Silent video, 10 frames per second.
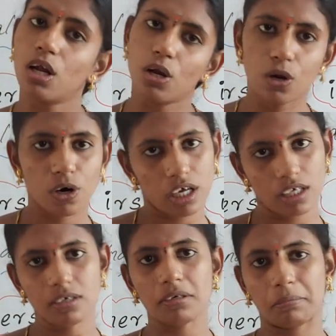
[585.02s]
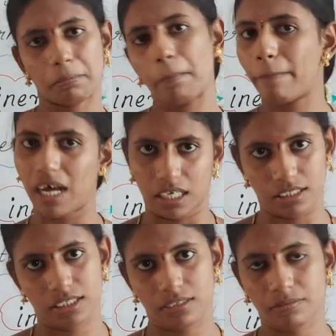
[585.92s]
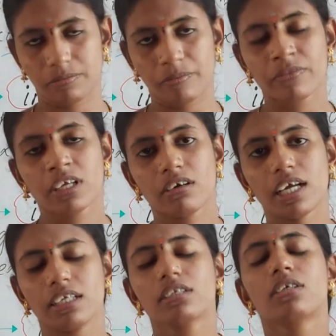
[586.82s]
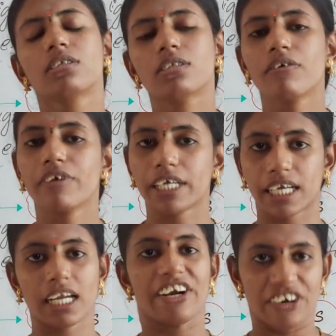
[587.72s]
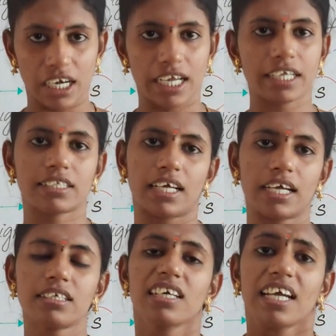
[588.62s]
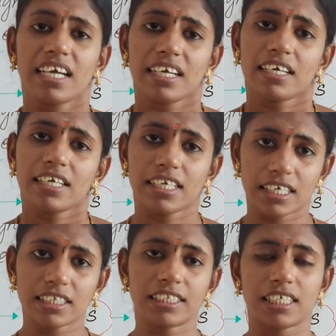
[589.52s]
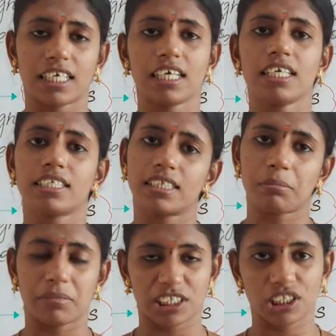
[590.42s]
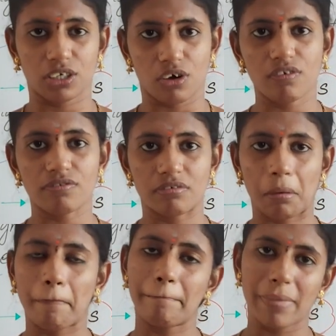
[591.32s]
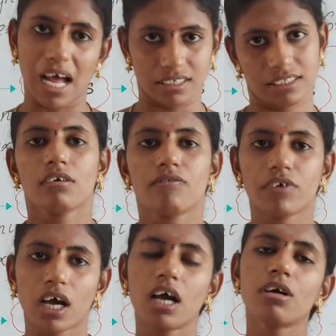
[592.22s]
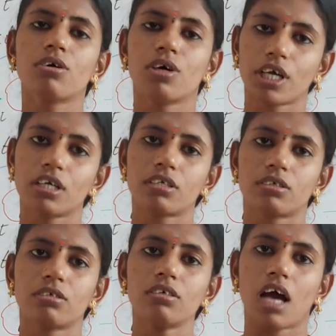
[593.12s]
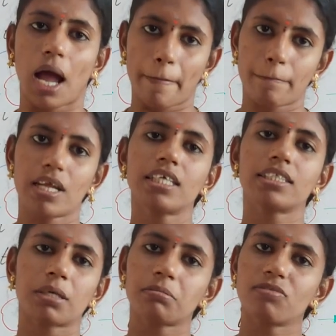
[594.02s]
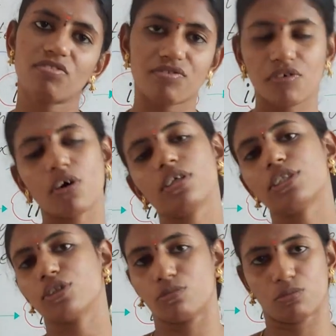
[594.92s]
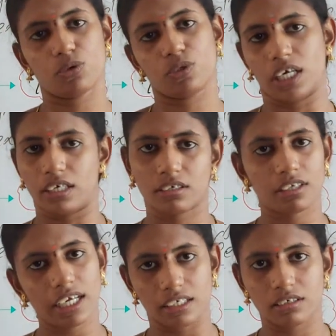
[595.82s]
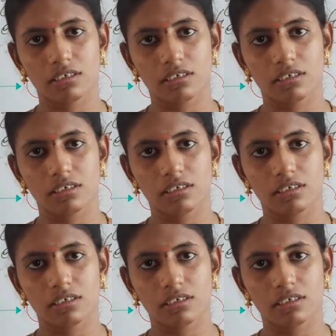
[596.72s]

lower mass. Right? So we can relate that inertia is a measure of mass. We are going to apply some force to move that, right?